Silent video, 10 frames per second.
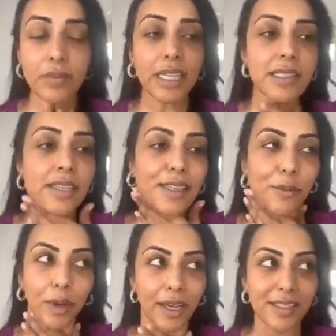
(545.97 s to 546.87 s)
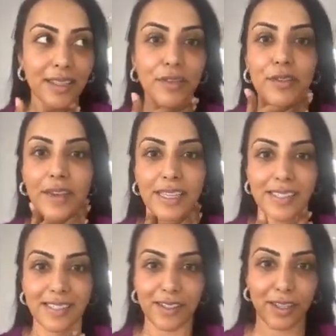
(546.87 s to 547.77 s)
It's nothing worse if your face
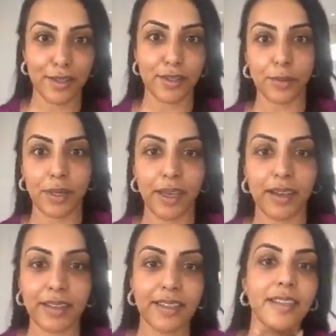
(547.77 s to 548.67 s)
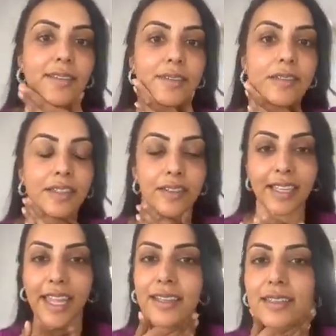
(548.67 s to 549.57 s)
is looking super young and then your
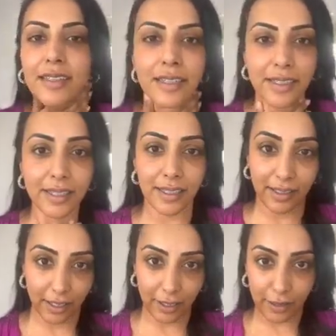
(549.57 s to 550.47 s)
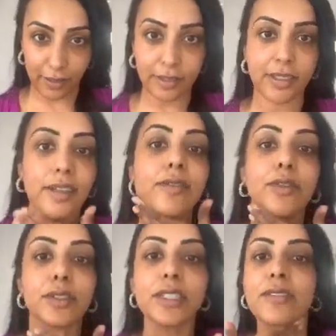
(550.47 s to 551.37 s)
neck, you know, looks like a
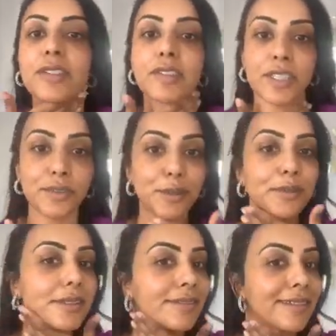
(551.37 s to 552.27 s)
40, 50-year-old's.